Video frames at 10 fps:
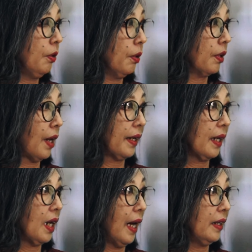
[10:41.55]
Or I
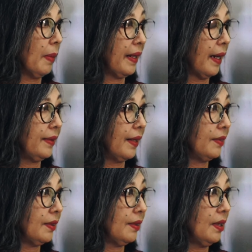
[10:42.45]
can hide my
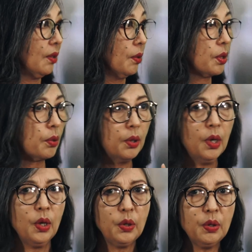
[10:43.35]
identity, no? So,
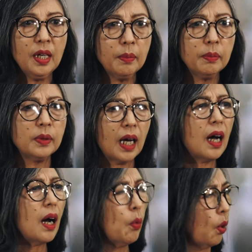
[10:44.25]
yun ang
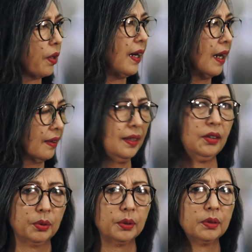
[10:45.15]
nakaka-worry lang
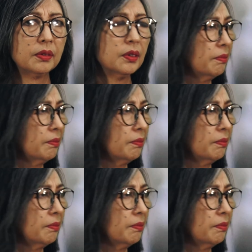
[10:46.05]
dito.